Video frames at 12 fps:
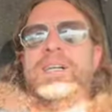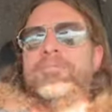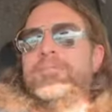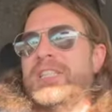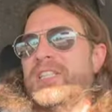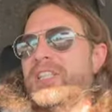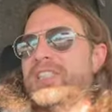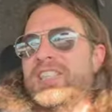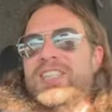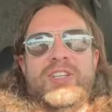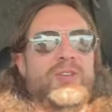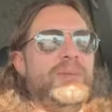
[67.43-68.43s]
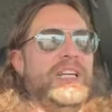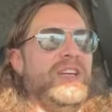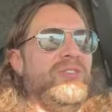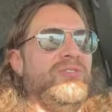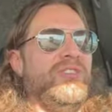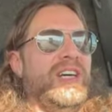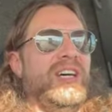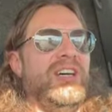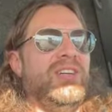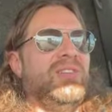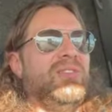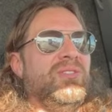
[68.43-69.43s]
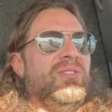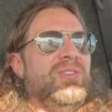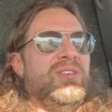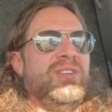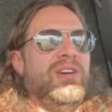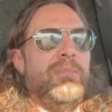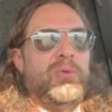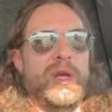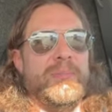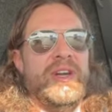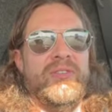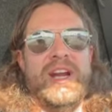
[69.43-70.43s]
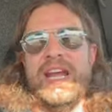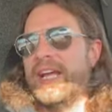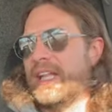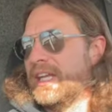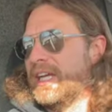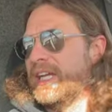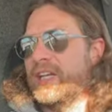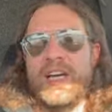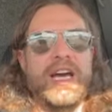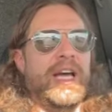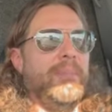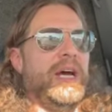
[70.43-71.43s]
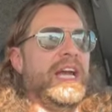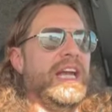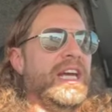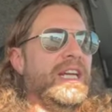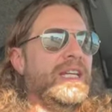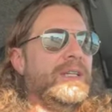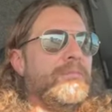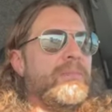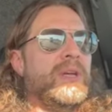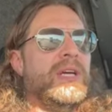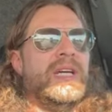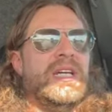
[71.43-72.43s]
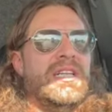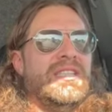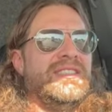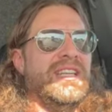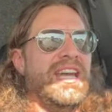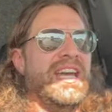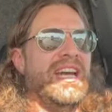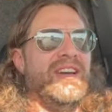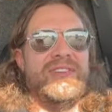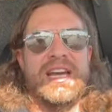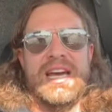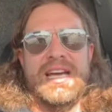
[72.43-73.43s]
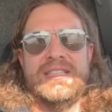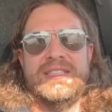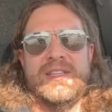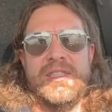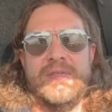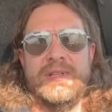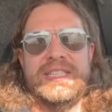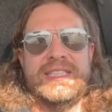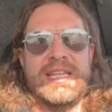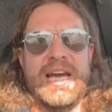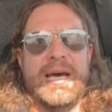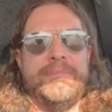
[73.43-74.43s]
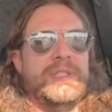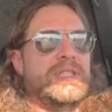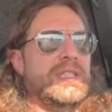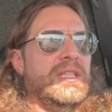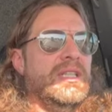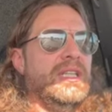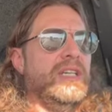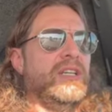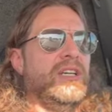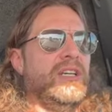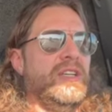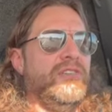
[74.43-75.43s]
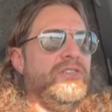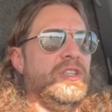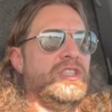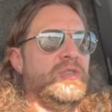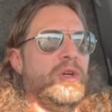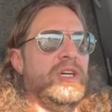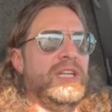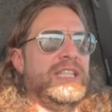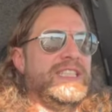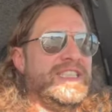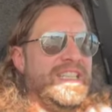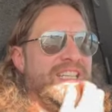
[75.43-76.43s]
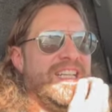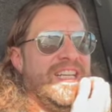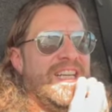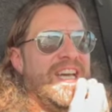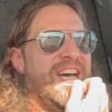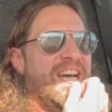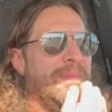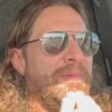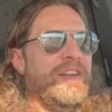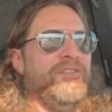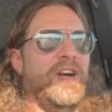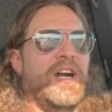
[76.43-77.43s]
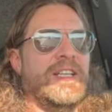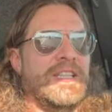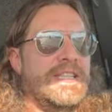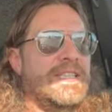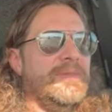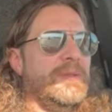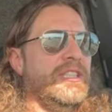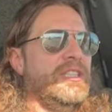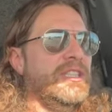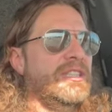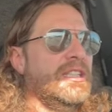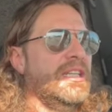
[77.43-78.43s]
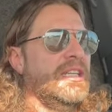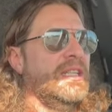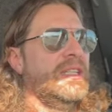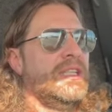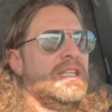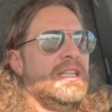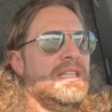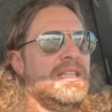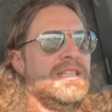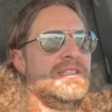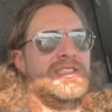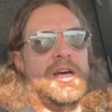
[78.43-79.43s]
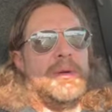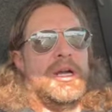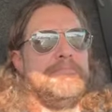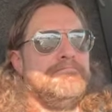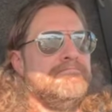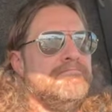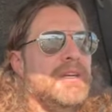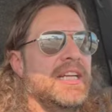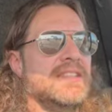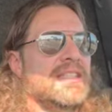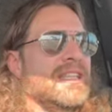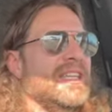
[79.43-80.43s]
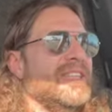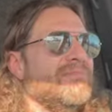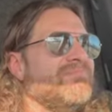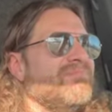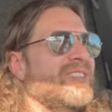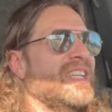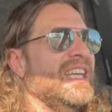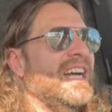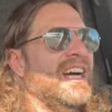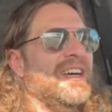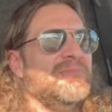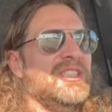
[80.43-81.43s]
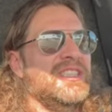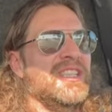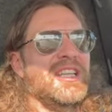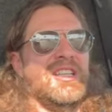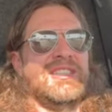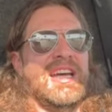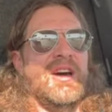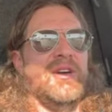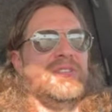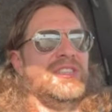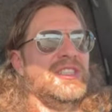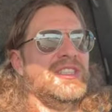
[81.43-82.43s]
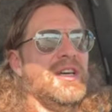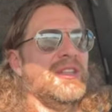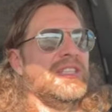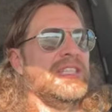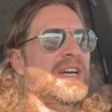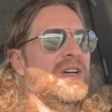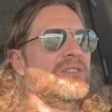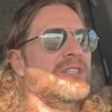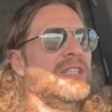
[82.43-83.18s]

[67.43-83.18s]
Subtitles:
but there is a little bit of appointment wrangling on my end. Today I've got 3 stops. The first one is in McFarland, which is a suburb basically, just a little town just south of town.